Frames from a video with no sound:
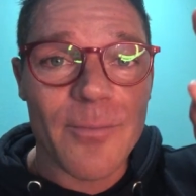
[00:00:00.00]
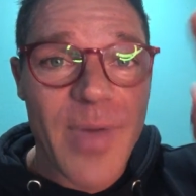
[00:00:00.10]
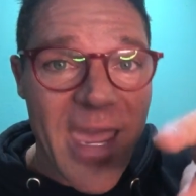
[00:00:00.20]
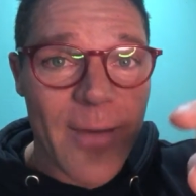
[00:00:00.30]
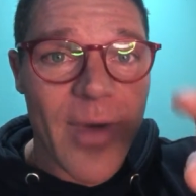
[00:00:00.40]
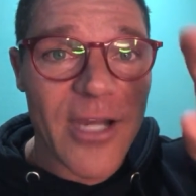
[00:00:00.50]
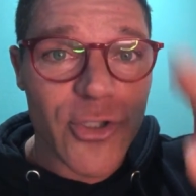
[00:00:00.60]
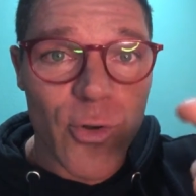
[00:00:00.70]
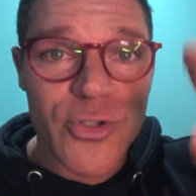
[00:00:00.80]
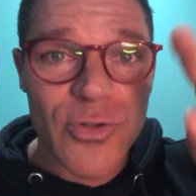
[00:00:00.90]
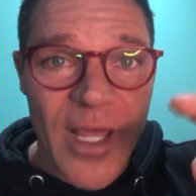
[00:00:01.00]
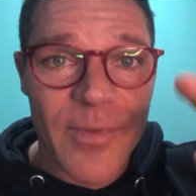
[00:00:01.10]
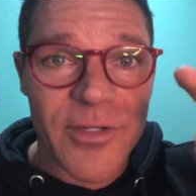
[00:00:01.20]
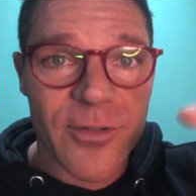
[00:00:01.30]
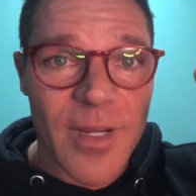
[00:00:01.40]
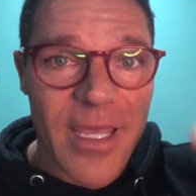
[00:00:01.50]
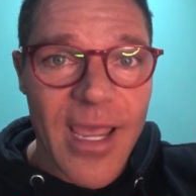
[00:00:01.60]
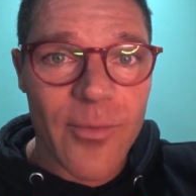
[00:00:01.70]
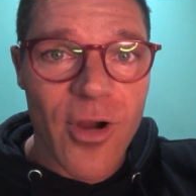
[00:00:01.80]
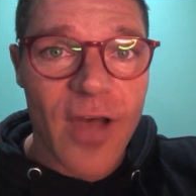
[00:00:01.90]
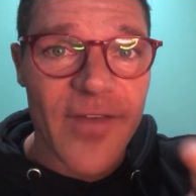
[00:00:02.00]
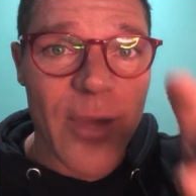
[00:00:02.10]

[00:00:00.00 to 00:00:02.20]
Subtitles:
Pam, I told you let me turn my camera off.